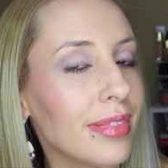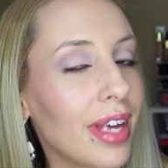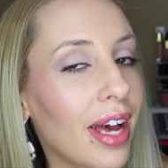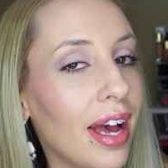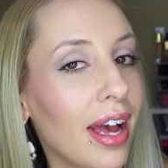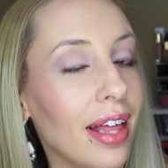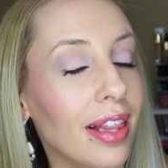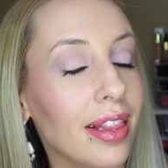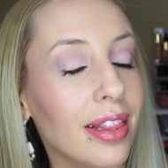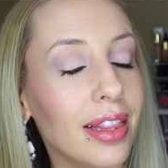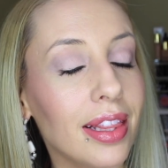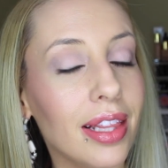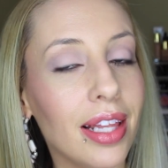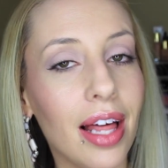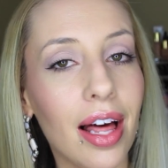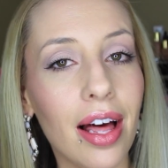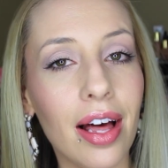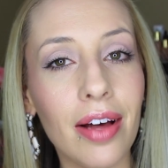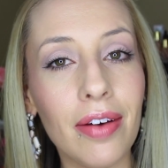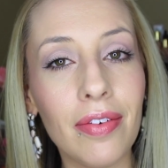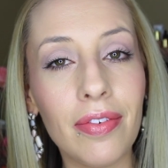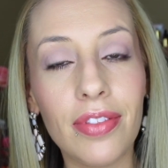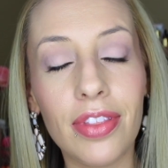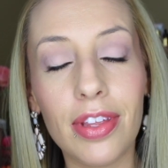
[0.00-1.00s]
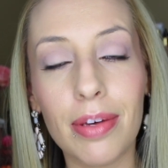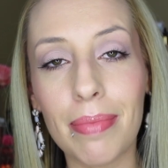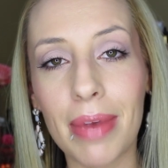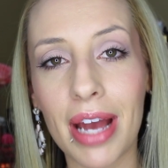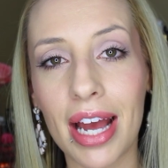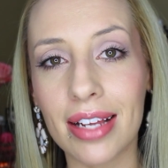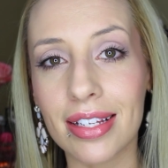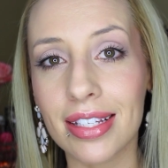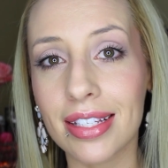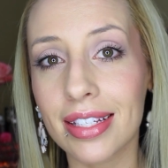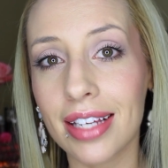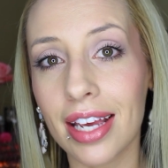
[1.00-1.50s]
I love the
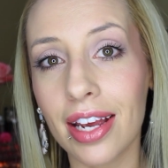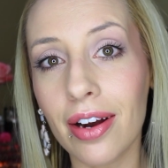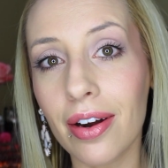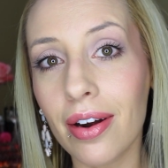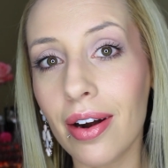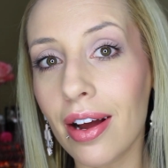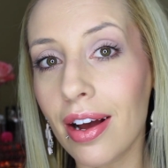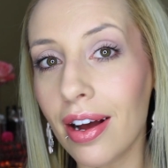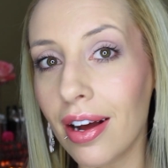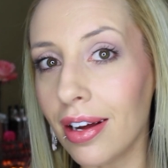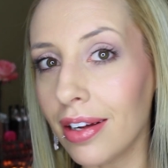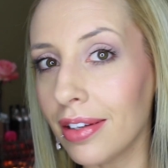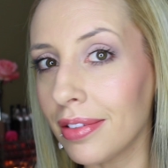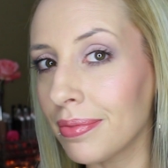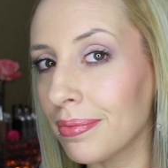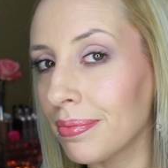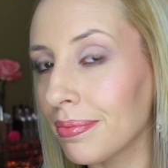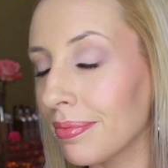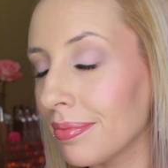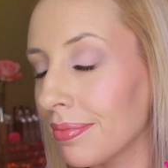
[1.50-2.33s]
mascara.